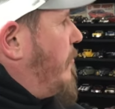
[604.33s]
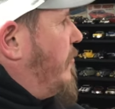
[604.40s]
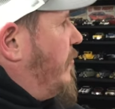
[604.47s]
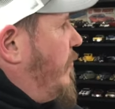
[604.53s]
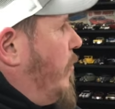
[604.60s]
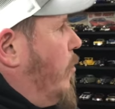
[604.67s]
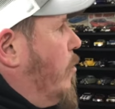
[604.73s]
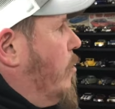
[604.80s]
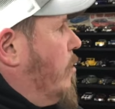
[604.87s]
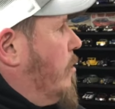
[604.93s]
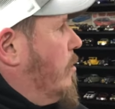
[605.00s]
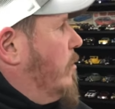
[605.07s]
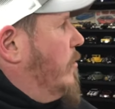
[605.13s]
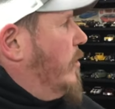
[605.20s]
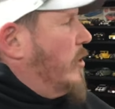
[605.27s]

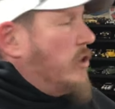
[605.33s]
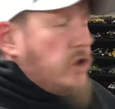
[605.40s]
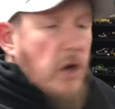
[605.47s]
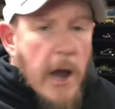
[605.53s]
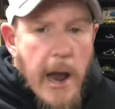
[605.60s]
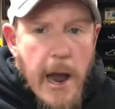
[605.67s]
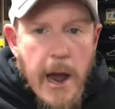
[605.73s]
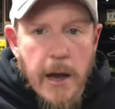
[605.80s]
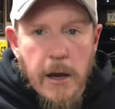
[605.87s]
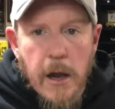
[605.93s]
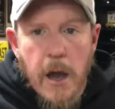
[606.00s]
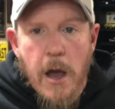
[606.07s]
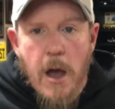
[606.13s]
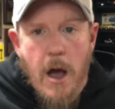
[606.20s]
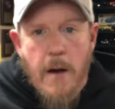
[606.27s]
for the Jag.
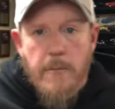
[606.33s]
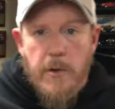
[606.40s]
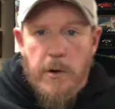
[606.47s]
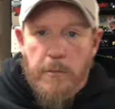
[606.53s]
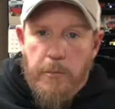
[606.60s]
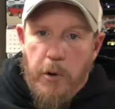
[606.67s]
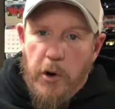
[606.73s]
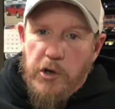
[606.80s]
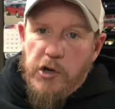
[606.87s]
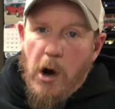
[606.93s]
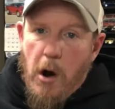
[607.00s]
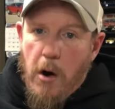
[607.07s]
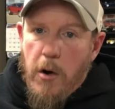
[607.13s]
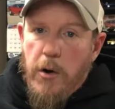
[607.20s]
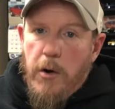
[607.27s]
I'm going to push
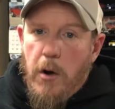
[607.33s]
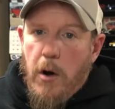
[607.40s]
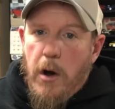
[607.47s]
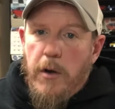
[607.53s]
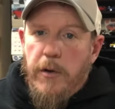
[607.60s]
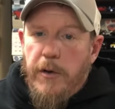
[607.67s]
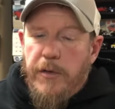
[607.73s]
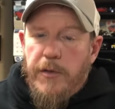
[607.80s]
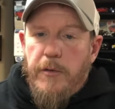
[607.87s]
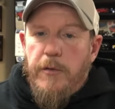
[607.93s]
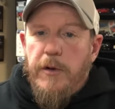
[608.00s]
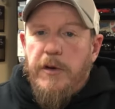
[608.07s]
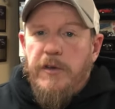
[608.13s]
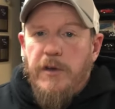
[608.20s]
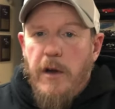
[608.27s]
hard on the
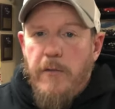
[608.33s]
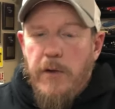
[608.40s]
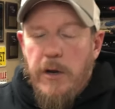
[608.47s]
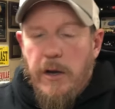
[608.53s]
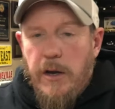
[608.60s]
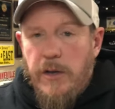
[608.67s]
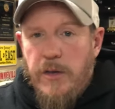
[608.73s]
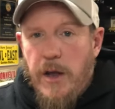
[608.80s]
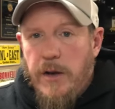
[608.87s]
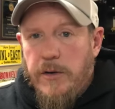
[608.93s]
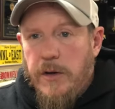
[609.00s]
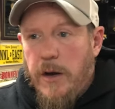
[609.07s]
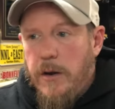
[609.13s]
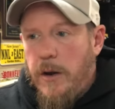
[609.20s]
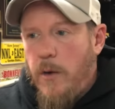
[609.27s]
37 and get that
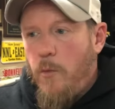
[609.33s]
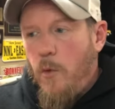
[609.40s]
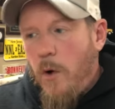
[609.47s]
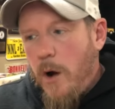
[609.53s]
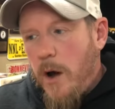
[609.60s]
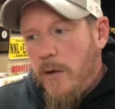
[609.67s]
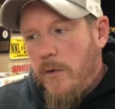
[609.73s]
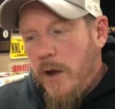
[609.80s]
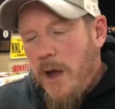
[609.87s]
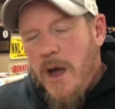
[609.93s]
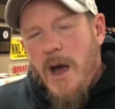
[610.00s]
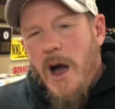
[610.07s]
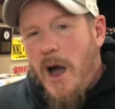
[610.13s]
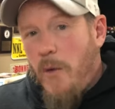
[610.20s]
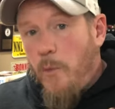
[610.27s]
done.
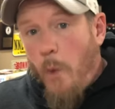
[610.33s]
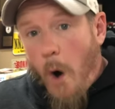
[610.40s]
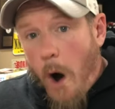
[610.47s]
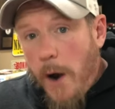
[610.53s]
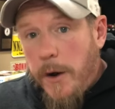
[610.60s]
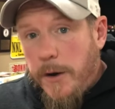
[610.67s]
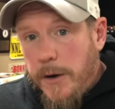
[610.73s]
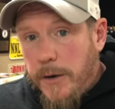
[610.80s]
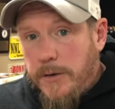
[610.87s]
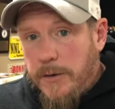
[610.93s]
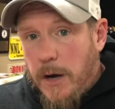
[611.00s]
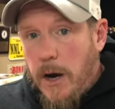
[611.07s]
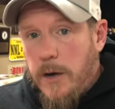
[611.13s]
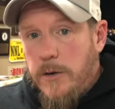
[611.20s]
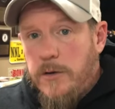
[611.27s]
I wanted it
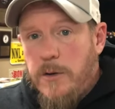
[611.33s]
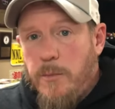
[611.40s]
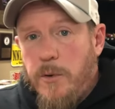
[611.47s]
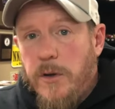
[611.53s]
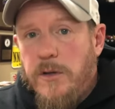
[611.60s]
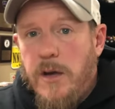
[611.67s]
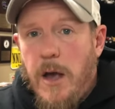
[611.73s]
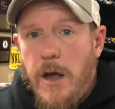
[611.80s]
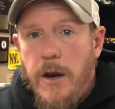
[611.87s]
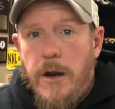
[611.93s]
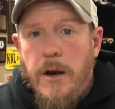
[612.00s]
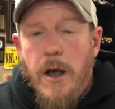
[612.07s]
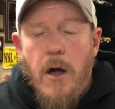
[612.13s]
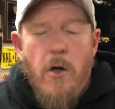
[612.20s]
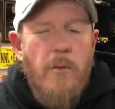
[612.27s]
done to bring to
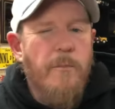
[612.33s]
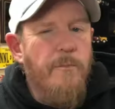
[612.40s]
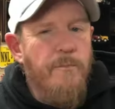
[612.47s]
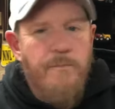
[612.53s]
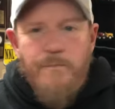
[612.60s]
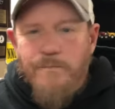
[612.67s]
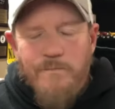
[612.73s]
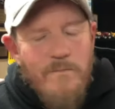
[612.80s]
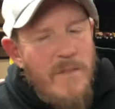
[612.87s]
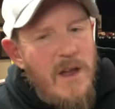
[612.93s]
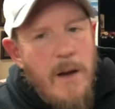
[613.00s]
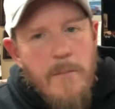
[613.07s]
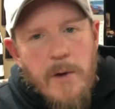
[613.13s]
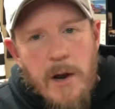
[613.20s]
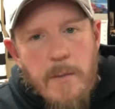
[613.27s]
NNL.
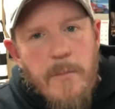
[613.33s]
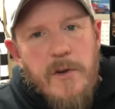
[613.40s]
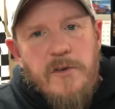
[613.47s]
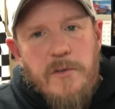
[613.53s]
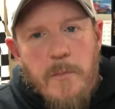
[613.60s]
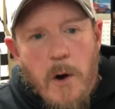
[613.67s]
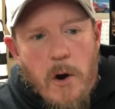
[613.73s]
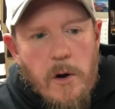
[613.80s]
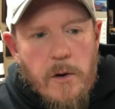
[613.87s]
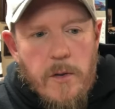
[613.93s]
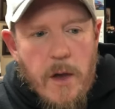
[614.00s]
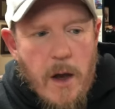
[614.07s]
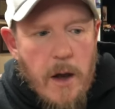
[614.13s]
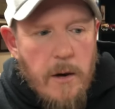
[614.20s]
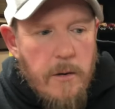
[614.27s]
I'm going to miss the mark on
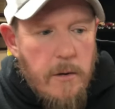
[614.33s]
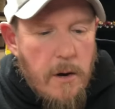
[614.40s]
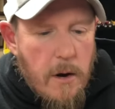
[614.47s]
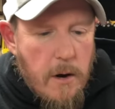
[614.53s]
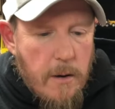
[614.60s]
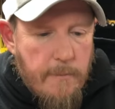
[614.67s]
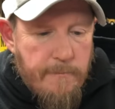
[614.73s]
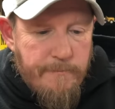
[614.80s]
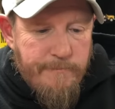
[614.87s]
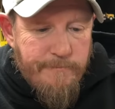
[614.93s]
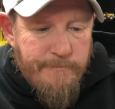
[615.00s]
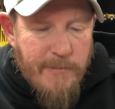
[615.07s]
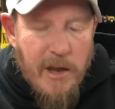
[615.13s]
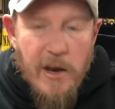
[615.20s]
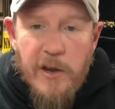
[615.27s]
that.
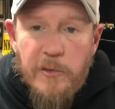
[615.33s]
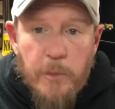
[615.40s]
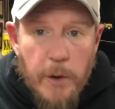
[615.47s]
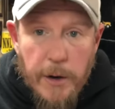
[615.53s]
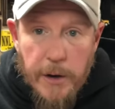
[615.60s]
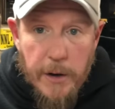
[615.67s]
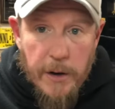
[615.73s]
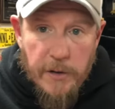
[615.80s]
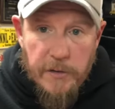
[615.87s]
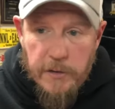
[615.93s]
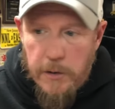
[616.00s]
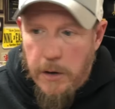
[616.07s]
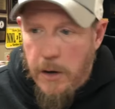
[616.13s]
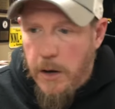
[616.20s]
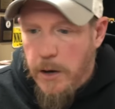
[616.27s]
It is what it is.
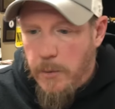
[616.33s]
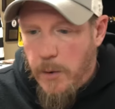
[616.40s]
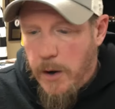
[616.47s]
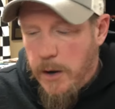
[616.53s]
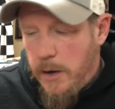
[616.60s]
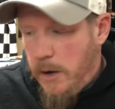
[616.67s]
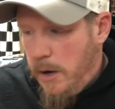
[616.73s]
Anyway.